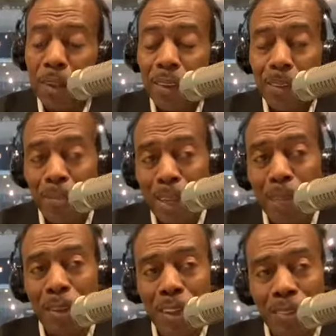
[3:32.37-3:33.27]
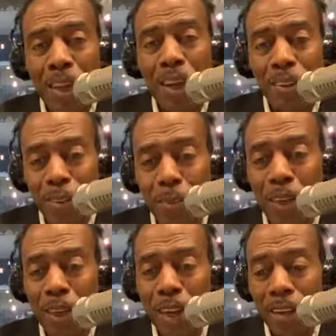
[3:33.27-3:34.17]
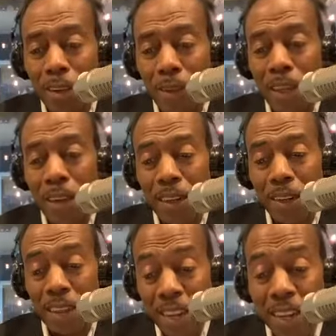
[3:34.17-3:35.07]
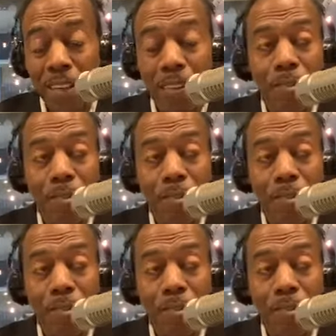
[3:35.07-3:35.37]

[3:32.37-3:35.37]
Sometimes you just got to do what you got to do to get to eat.